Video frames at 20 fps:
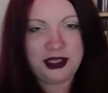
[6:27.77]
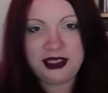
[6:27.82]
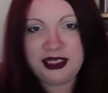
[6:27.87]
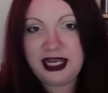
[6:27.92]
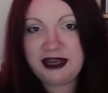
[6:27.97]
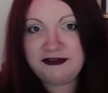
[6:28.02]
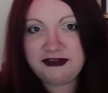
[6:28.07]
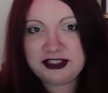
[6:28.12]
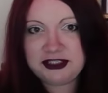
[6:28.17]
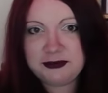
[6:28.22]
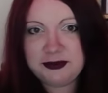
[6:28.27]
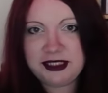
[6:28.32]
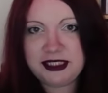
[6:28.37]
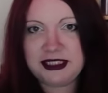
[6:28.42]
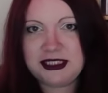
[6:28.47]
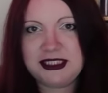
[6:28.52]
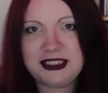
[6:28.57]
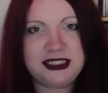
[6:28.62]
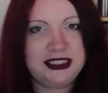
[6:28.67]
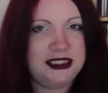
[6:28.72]

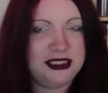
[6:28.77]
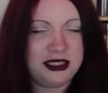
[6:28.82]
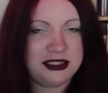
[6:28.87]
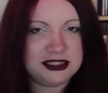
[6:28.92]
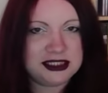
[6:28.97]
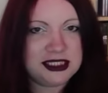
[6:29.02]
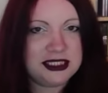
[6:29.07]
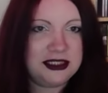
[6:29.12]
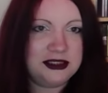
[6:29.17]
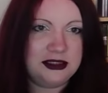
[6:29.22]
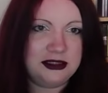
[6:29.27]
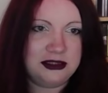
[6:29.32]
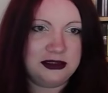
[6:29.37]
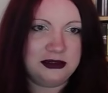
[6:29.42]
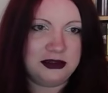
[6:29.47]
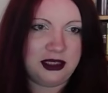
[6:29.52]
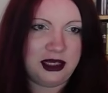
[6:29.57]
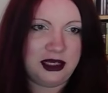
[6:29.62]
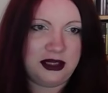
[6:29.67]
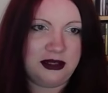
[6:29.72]
inevitability until